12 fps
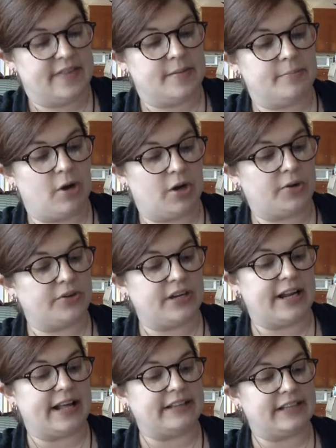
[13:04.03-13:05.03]
the modern
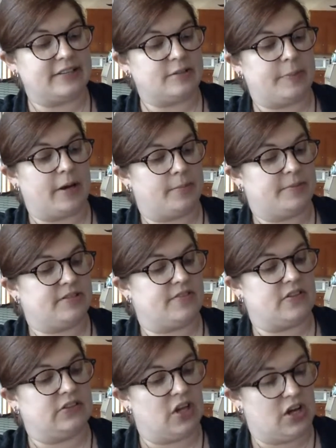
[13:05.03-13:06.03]
and elegant apartments
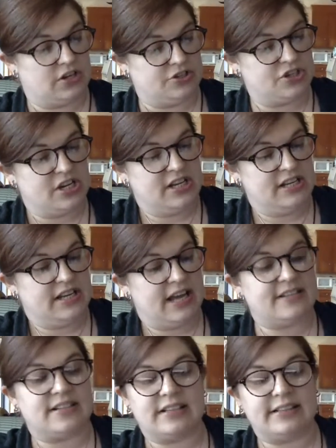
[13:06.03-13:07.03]
of the lodge,
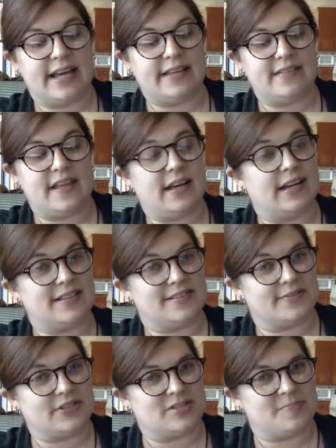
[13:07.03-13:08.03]
and to gladden the eyes
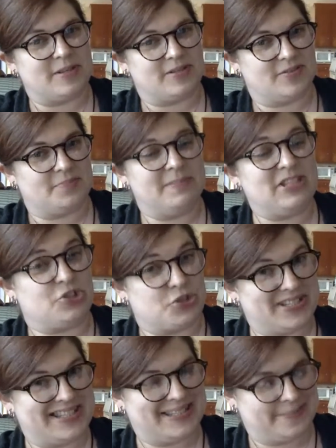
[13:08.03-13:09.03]
of its
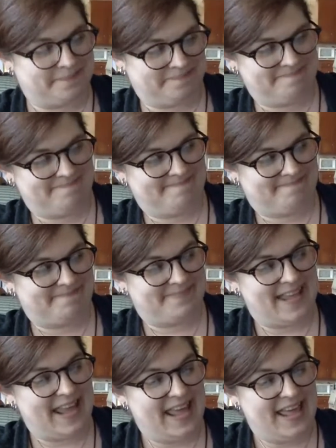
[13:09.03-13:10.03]
mistress.
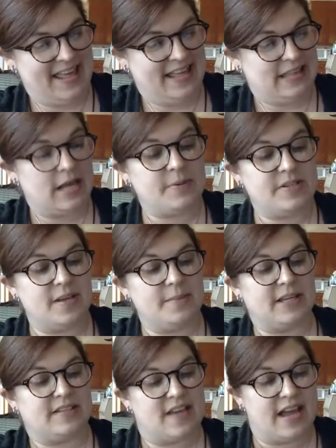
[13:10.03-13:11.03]
There was some
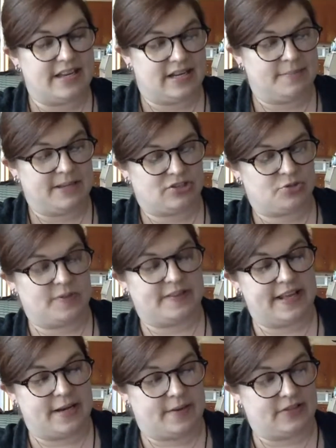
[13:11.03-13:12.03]
anxiety mixed with
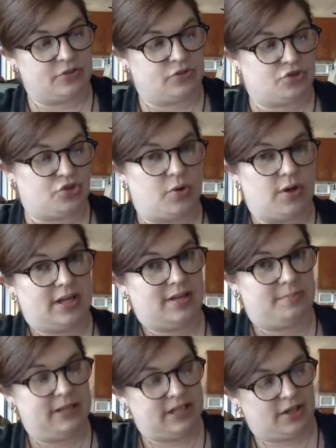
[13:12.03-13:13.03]
Lady Russell's joy
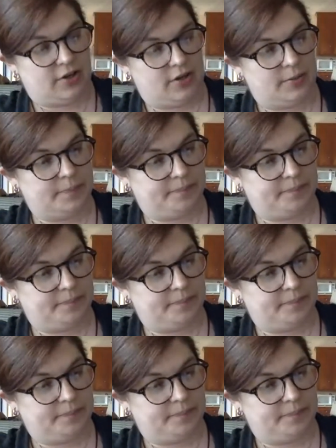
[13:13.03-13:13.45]
in meeting her.